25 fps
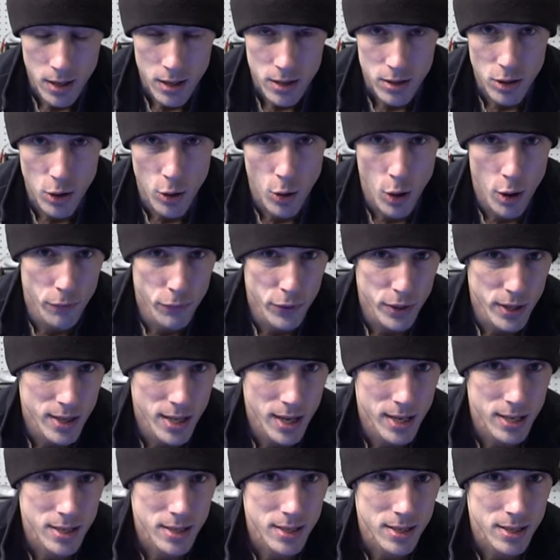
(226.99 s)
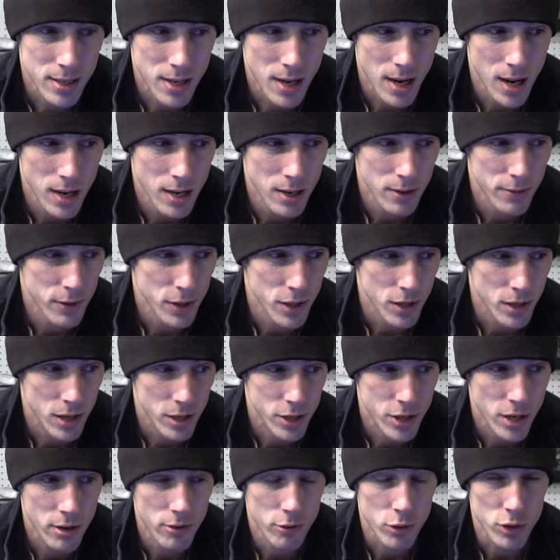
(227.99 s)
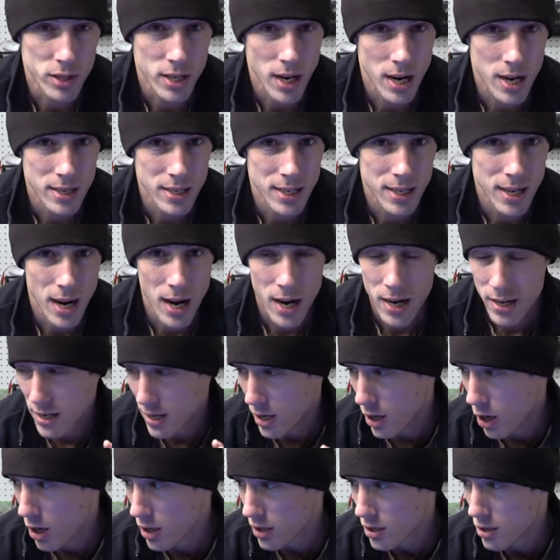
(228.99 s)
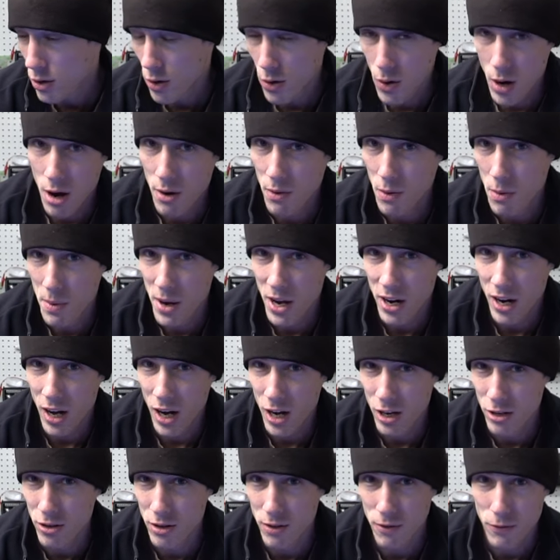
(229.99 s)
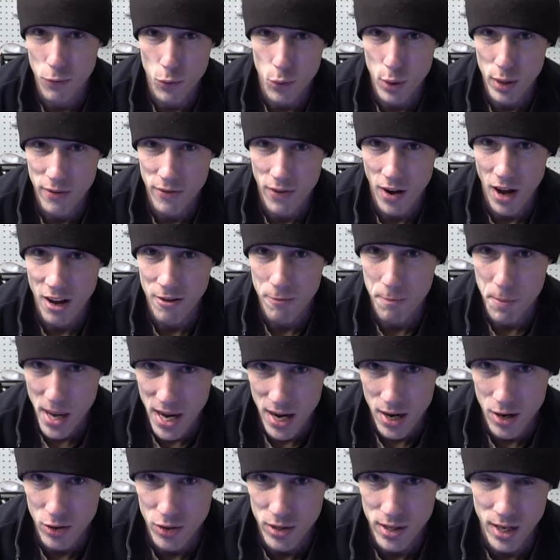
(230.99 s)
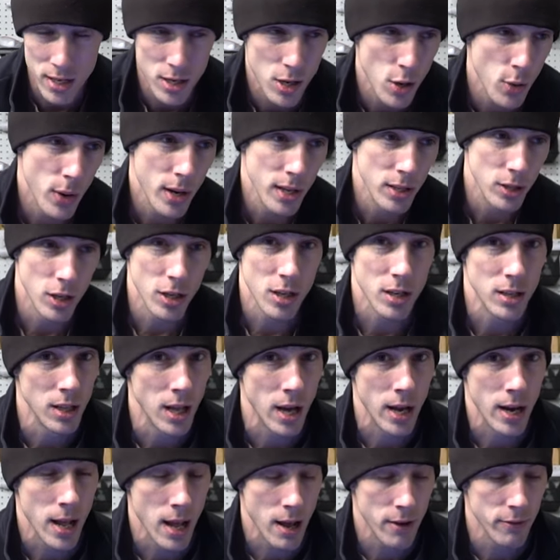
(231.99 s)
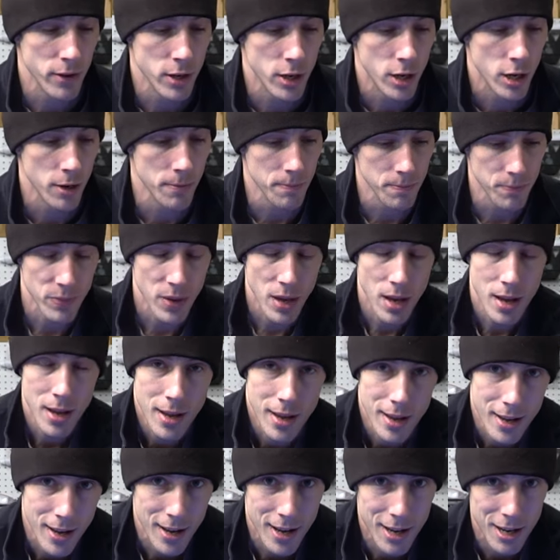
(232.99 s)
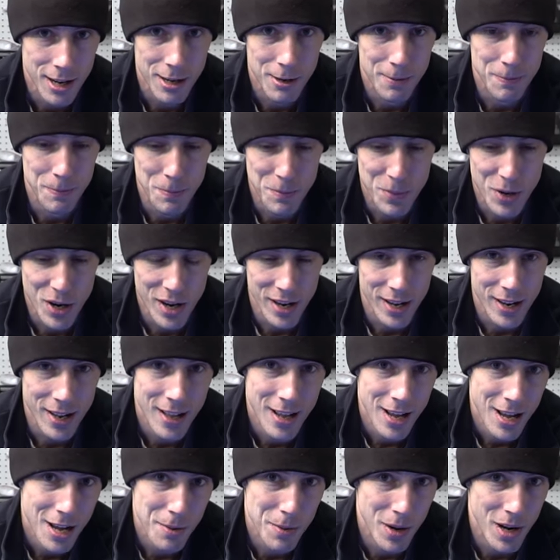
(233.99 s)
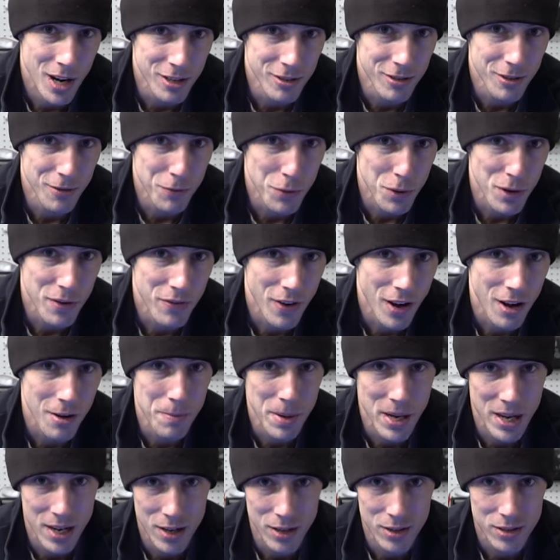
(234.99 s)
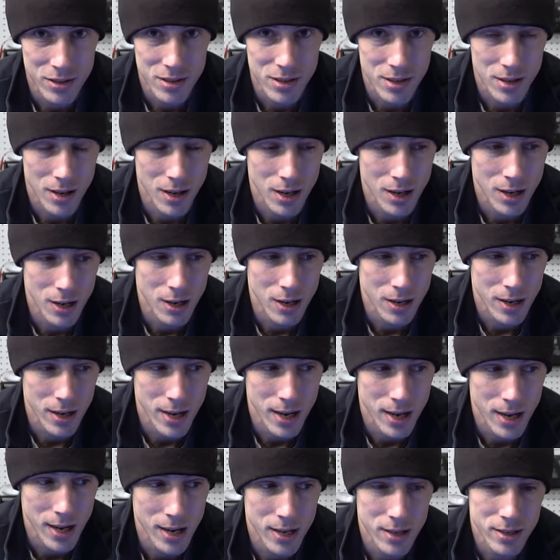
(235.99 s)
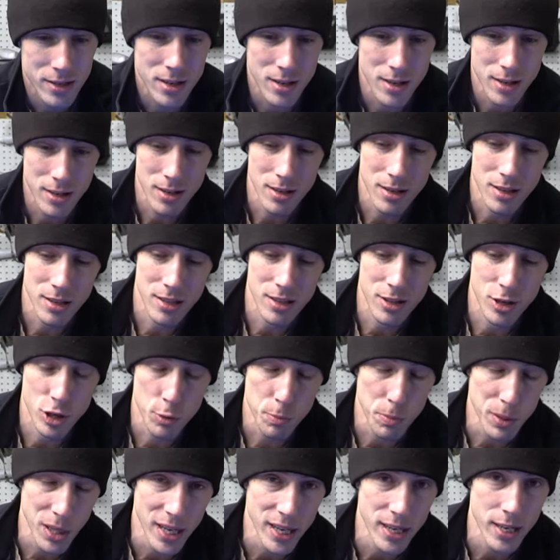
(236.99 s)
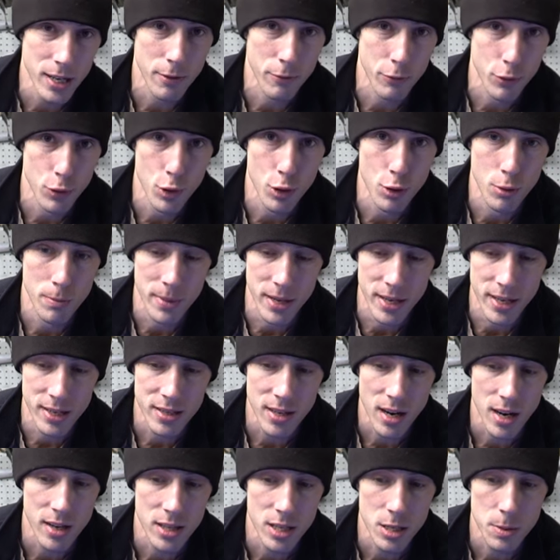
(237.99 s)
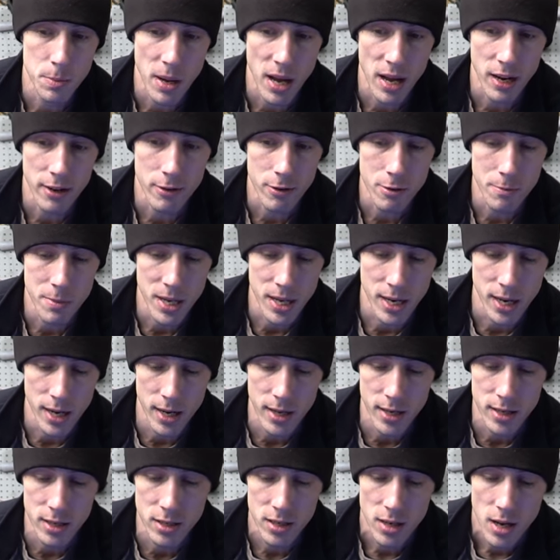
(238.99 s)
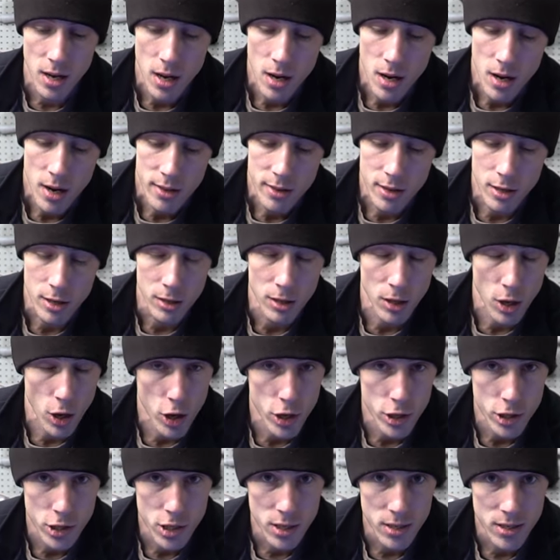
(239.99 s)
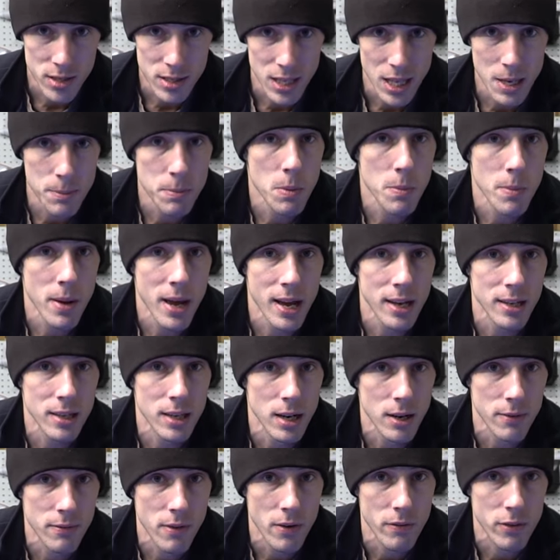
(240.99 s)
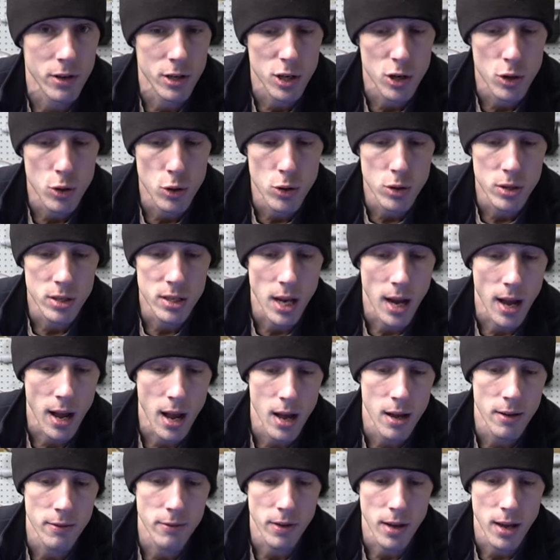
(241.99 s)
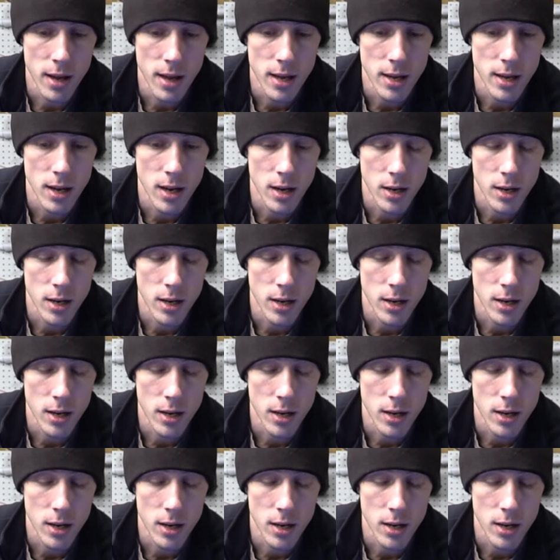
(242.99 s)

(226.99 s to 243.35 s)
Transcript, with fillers: So hopefully that's kind of a, a general sizing guide. And also I'm about 145 pounds. I know I look a lot heavier, um, but I'm 145 pounds uh, and there's plenty of room inside this bag for me. It is the largest sleeping bag that I've ever used. I have a,